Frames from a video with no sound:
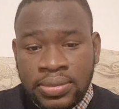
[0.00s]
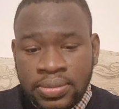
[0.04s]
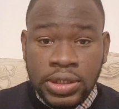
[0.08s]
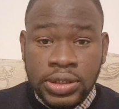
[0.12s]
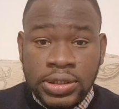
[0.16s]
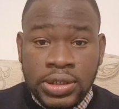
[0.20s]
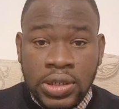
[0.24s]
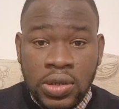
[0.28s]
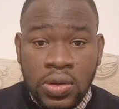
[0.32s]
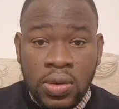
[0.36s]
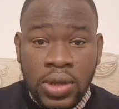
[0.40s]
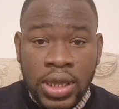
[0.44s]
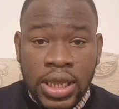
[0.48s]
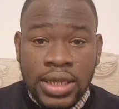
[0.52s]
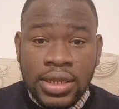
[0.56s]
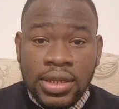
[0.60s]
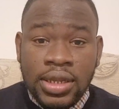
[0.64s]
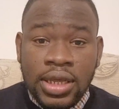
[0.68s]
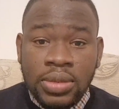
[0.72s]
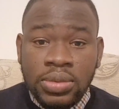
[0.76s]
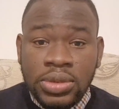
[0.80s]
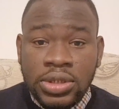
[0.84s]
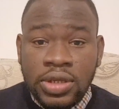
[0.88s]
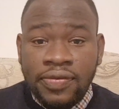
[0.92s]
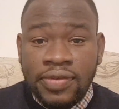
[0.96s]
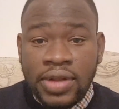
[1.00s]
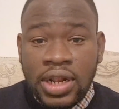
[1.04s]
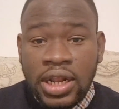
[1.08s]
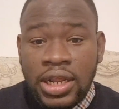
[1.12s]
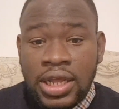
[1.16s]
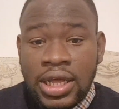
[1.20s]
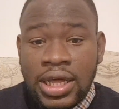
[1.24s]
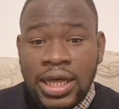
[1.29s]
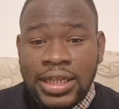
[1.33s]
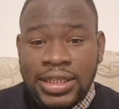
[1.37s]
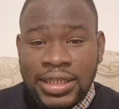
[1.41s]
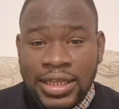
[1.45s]
So in terms of
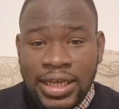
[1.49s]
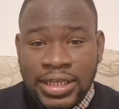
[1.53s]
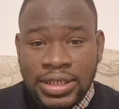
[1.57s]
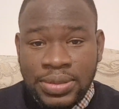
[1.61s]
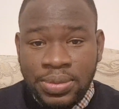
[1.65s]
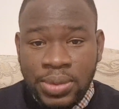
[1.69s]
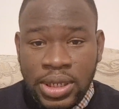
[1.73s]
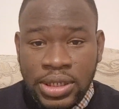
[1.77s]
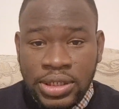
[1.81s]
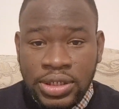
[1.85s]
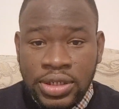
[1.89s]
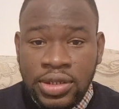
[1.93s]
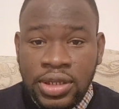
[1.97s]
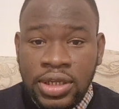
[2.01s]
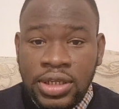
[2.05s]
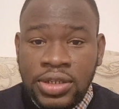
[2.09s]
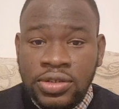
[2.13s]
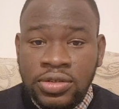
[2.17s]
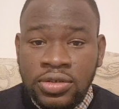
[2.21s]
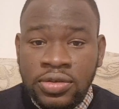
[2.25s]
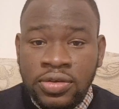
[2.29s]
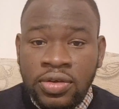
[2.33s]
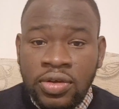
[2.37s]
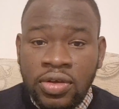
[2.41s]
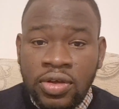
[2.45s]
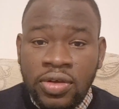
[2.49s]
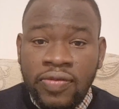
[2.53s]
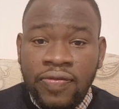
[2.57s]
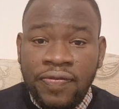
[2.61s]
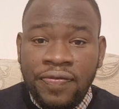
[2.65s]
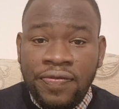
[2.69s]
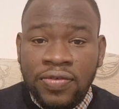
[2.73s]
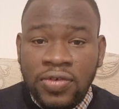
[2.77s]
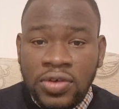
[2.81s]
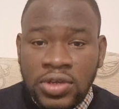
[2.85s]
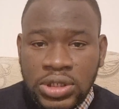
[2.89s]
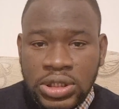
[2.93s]
clinical attachment, you need to
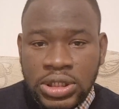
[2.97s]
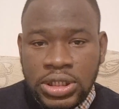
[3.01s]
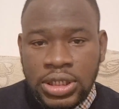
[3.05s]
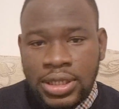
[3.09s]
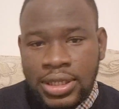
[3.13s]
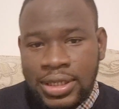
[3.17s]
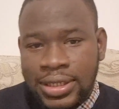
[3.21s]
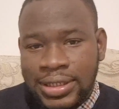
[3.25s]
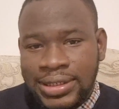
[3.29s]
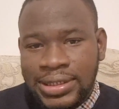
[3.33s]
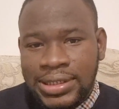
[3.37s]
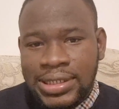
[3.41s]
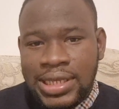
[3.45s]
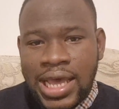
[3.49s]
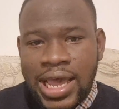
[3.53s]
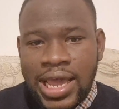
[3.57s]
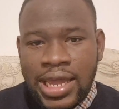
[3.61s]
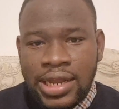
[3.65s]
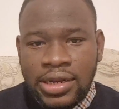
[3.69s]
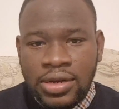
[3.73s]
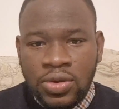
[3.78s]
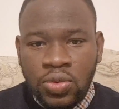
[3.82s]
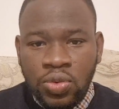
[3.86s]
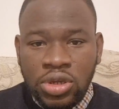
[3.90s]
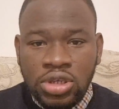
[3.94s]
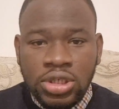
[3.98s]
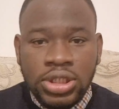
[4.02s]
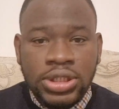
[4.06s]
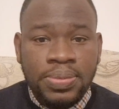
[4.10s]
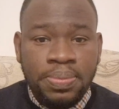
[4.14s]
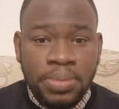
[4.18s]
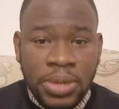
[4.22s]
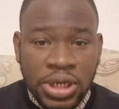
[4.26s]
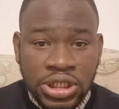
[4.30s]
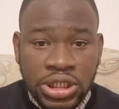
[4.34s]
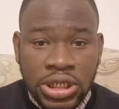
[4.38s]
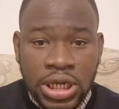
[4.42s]
first decide which
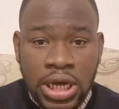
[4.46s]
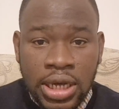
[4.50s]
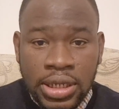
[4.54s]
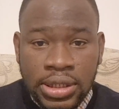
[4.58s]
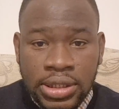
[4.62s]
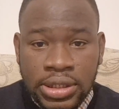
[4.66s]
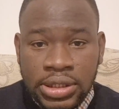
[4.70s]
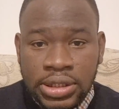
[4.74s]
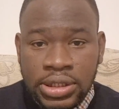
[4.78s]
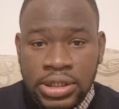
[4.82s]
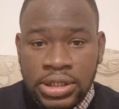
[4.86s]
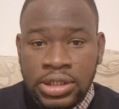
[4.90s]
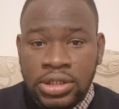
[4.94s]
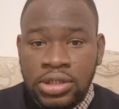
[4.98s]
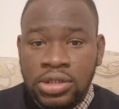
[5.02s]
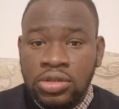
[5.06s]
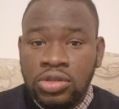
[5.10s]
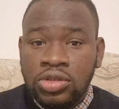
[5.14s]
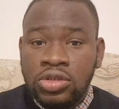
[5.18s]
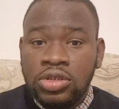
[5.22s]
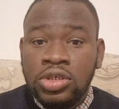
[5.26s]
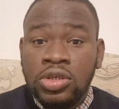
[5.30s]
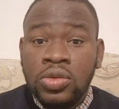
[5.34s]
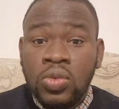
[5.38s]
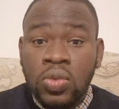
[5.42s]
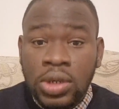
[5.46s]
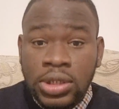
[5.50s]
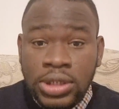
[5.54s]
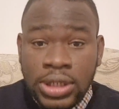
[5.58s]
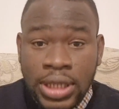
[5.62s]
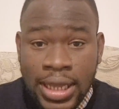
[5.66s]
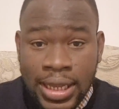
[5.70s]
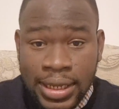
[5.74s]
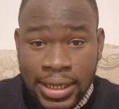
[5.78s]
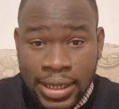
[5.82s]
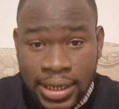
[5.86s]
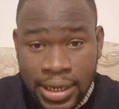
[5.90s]
specialty do you want to
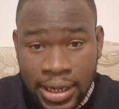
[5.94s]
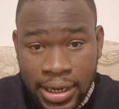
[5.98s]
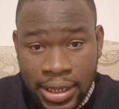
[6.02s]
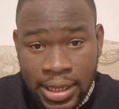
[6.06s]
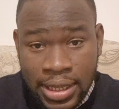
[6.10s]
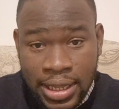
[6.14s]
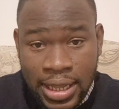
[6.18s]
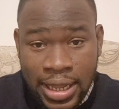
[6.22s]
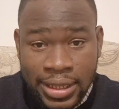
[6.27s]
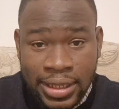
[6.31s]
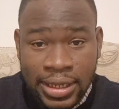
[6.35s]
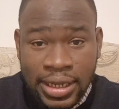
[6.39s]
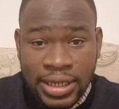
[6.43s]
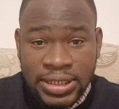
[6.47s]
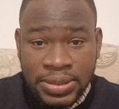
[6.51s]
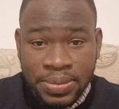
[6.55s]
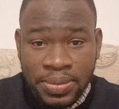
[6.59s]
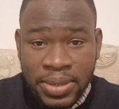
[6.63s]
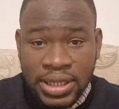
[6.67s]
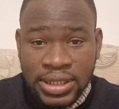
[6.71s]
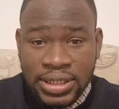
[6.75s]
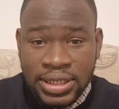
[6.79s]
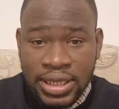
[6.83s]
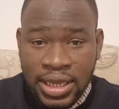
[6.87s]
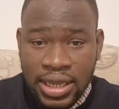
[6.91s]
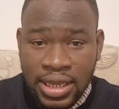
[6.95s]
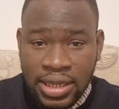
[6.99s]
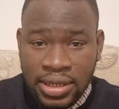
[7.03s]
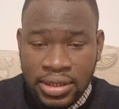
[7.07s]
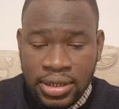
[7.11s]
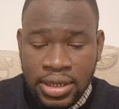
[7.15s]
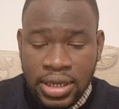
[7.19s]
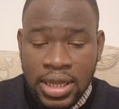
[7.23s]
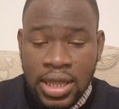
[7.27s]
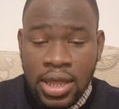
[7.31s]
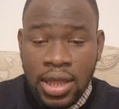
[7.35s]
get a clinical attachment in.